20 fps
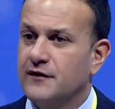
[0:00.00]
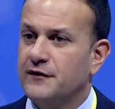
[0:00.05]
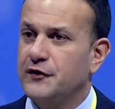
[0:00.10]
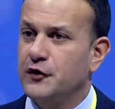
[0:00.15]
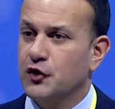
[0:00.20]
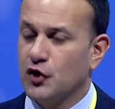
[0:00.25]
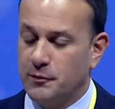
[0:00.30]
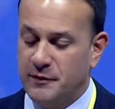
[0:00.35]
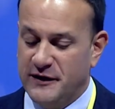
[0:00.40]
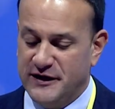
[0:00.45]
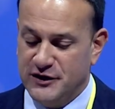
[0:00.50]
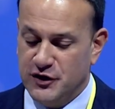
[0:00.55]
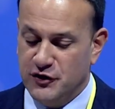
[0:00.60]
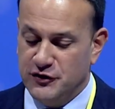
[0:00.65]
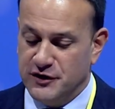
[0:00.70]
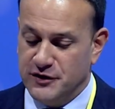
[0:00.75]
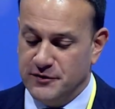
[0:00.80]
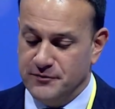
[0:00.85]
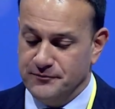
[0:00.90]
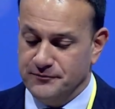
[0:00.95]
The European
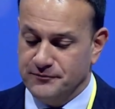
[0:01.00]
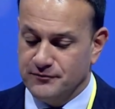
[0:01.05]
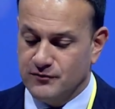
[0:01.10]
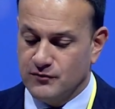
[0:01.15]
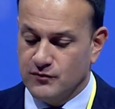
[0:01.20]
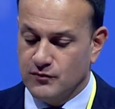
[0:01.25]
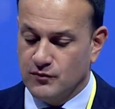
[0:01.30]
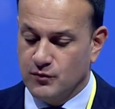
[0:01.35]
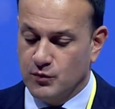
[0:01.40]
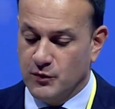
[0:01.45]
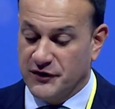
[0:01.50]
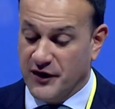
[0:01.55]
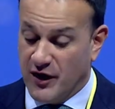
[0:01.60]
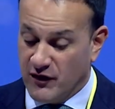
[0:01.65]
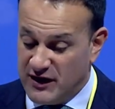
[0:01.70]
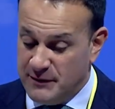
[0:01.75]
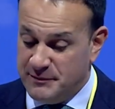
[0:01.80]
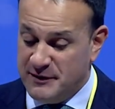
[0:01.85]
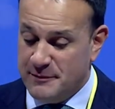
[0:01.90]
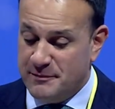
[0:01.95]
Union, with our
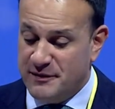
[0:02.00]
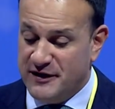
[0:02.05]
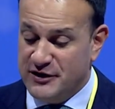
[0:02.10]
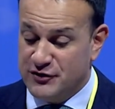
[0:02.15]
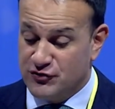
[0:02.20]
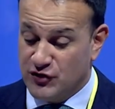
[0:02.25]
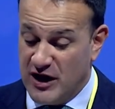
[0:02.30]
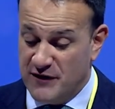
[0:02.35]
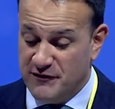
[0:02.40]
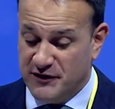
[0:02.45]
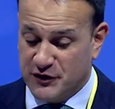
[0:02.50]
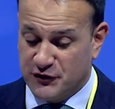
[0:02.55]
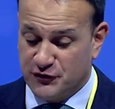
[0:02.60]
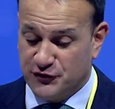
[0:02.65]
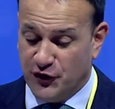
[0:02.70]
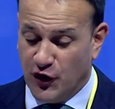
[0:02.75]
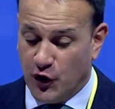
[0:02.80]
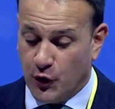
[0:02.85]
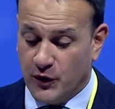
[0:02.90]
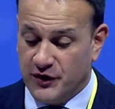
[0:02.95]
EPP driving it
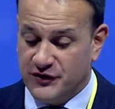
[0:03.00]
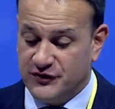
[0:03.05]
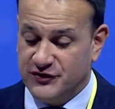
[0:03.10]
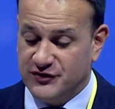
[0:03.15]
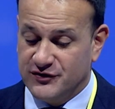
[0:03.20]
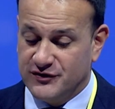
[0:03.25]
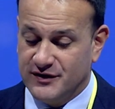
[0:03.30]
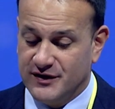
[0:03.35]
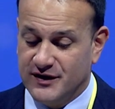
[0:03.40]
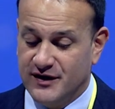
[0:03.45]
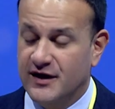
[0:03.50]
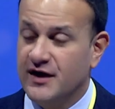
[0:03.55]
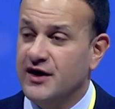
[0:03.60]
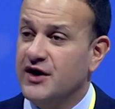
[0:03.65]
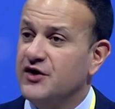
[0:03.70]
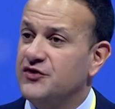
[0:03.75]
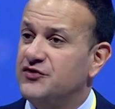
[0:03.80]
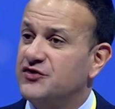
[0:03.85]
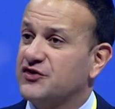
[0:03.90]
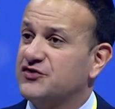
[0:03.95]
forward,
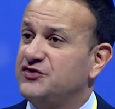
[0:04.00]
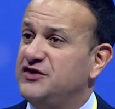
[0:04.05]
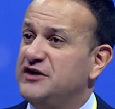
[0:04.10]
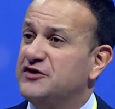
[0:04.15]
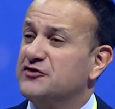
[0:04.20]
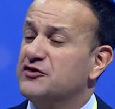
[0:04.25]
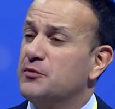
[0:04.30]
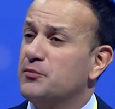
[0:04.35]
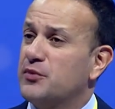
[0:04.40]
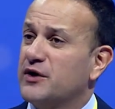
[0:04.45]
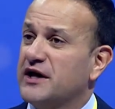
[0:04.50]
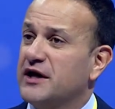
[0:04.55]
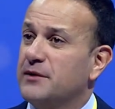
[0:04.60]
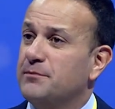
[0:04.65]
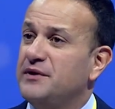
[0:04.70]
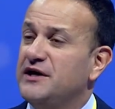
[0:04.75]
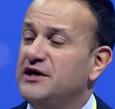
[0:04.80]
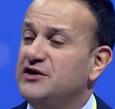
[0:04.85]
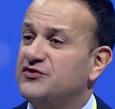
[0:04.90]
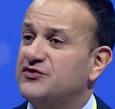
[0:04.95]
succeeded in bringing
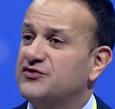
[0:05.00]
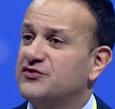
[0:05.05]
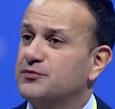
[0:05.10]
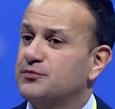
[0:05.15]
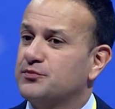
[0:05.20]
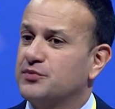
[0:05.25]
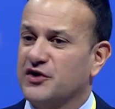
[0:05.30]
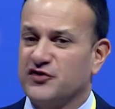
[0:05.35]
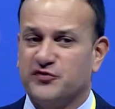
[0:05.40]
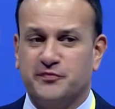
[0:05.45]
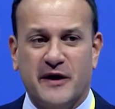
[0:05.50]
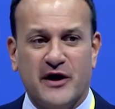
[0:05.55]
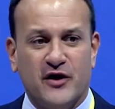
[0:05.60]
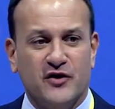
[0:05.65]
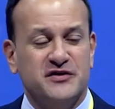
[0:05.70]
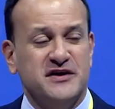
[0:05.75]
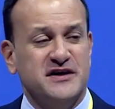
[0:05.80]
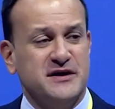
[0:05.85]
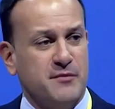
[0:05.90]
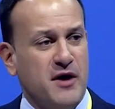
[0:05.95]
peace,
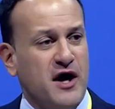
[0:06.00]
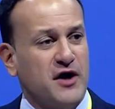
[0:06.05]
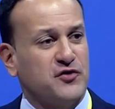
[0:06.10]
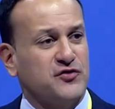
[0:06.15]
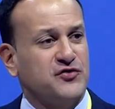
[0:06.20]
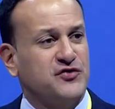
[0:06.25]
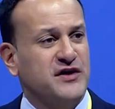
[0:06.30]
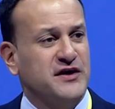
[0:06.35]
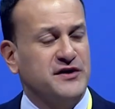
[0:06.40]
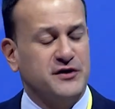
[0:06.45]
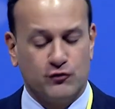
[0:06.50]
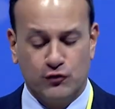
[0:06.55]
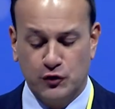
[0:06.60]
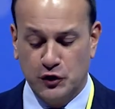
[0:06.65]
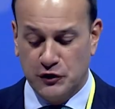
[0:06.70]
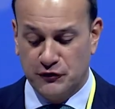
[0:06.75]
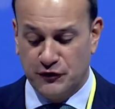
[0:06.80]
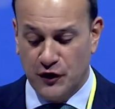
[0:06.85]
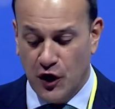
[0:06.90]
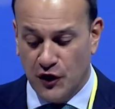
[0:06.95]
prosperity, democracy, and the rule
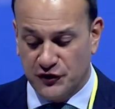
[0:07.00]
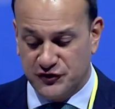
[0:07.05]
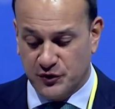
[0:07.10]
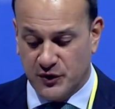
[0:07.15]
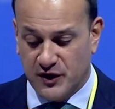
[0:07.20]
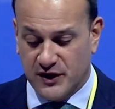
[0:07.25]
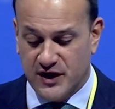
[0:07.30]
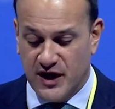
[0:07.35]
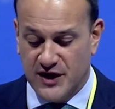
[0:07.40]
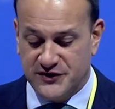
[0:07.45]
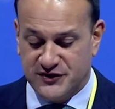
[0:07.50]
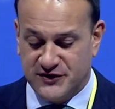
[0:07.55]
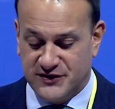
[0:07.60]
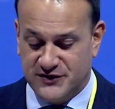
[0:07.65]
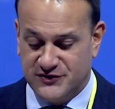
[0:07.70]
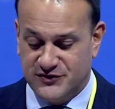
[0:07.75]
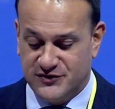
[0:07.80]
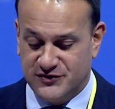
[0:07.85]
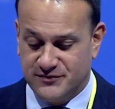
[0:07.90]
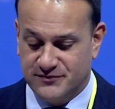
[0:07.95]
of law to our
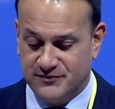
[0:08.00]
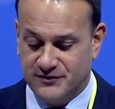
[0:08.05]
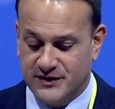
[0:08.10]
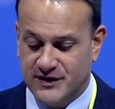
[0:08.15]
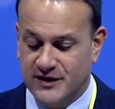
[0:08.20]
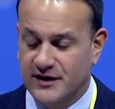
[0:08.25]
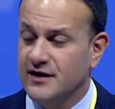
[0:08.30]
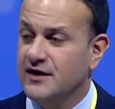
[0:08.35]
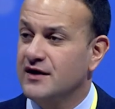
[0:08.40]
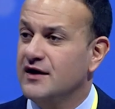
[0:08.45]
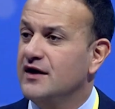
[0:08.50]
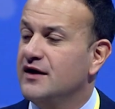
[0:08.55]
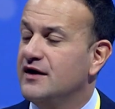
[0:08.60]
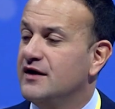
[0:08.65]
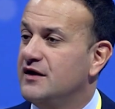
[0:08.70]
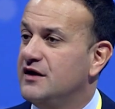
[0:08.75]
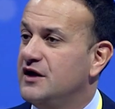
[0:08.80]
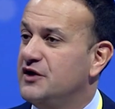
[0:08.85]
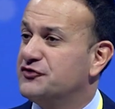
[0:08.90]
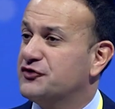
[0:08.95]
continent.
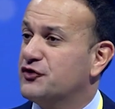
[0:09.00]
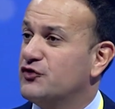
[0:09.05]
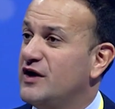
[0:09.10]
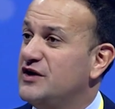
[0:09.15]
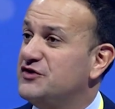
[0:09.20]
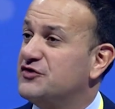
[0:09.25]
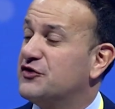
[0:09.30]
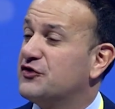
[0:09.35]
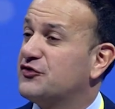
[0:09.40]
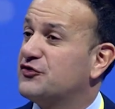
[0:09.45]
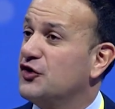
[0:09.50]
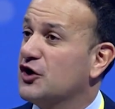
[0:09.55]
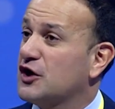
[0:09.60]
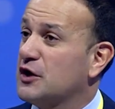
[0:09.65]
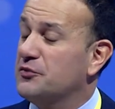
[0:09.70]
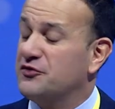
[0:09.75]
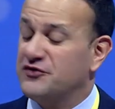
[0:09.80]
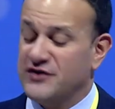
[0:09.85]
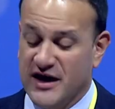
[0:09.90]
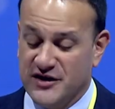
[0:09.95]
It's created the
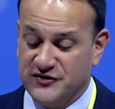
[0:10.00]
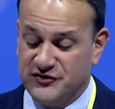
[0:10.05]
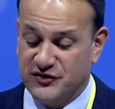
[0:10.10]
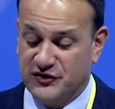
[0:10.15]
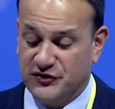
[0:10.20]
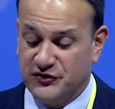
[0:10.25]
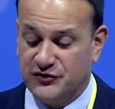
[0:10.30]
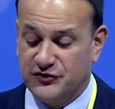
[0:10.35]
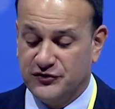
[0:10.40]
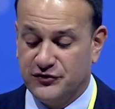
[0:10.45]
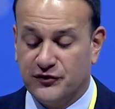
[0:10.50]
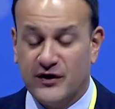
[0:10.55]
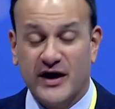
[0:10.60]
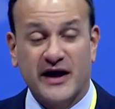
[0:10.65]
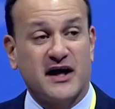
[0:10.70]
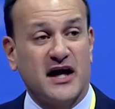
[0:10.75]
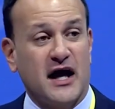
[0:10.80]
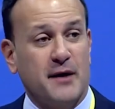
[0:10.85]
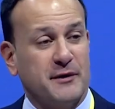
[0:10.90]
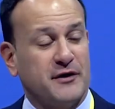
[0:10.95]
circumstances for
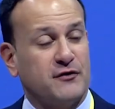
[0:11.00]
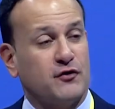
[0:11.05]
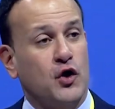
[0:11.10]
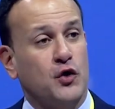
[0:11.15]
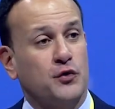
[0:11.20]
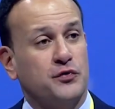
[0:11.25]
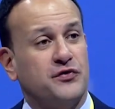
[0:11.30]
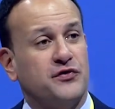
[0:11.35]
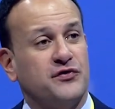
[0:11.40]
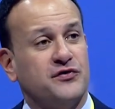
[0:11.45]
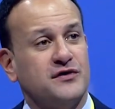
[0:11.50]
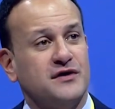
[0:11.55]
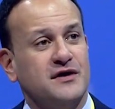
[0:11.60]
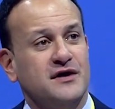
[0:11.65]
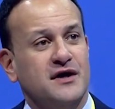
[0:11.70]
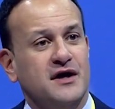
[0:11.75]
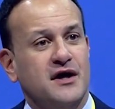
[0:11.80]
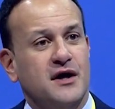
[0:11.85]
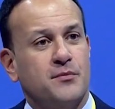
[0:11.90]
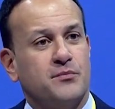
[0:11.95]
economic growth,
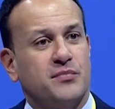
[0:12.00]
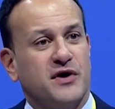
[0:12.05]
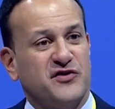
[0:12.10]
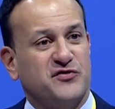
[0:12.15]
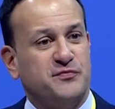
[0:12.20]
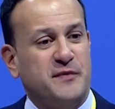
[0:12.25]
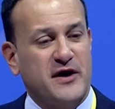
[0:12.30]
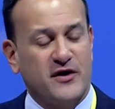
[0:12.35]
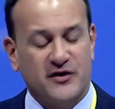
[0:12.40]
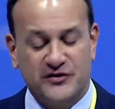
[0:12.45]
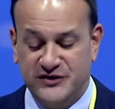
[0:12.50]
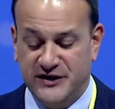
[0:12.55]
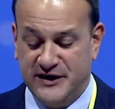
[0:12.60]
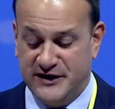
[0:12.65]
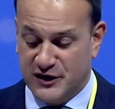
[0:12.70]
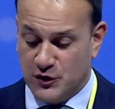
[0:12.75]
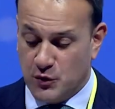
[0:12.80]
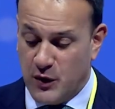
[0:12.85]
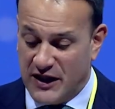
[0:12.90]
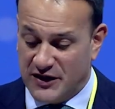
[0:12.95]
prosperity, and
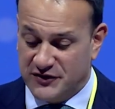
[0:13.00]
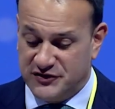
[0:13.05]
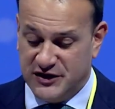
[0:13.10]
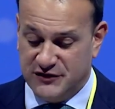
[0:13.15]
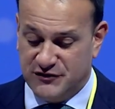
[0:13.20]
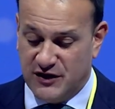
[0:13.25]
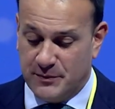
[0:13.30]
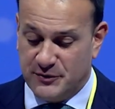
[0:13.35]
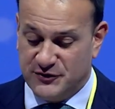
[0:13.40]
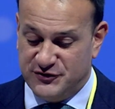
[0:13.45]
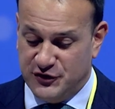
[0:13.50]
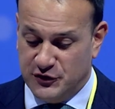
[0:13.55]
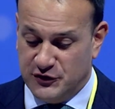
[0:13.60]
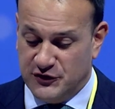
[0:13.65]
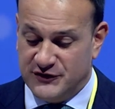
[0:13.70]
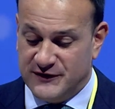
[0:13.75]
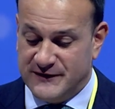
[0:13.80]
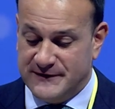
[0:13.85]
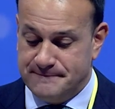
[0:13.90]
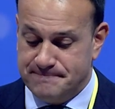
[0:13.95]
equality of
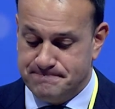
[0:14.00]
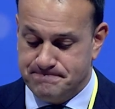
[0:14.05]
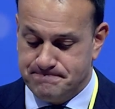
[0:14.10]
opportunity.